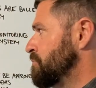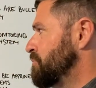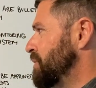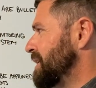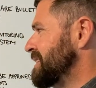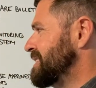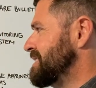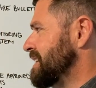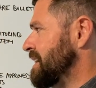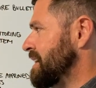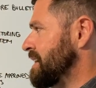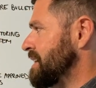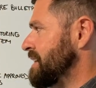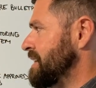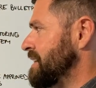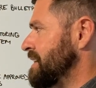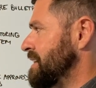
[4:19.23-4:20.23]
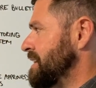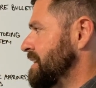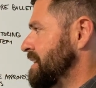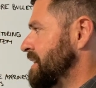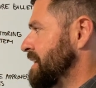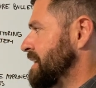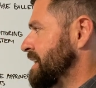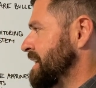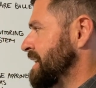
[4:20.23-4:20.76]
But
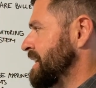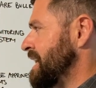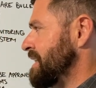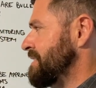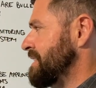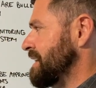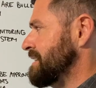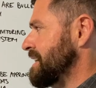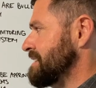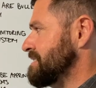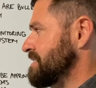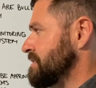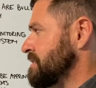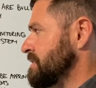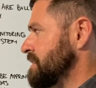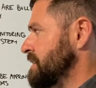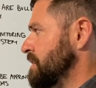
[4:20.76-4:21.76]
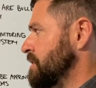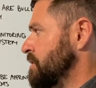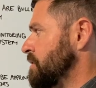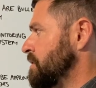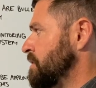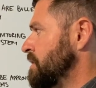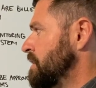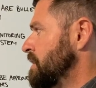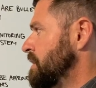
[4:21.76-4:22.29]
again, I think that's a
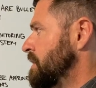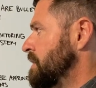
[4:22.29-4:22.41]
little,